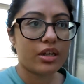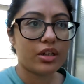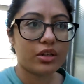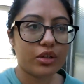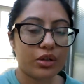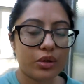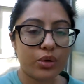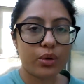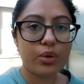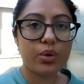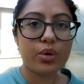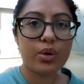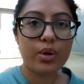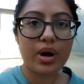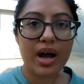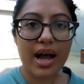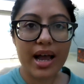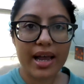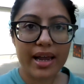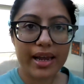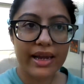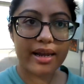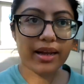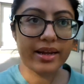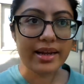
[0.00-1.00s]
So
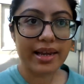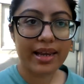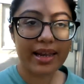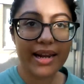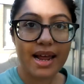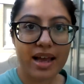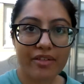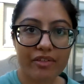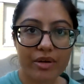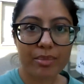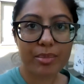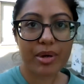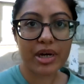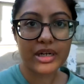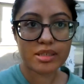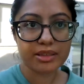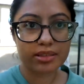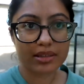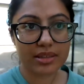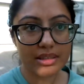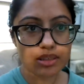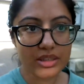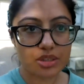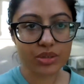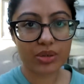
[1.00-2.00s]
I again have a
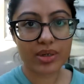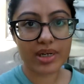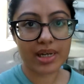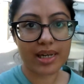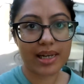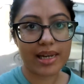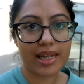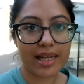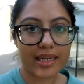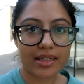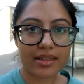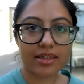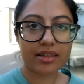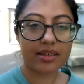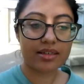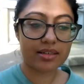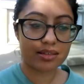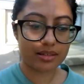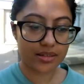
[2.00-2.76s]
parcel to collect.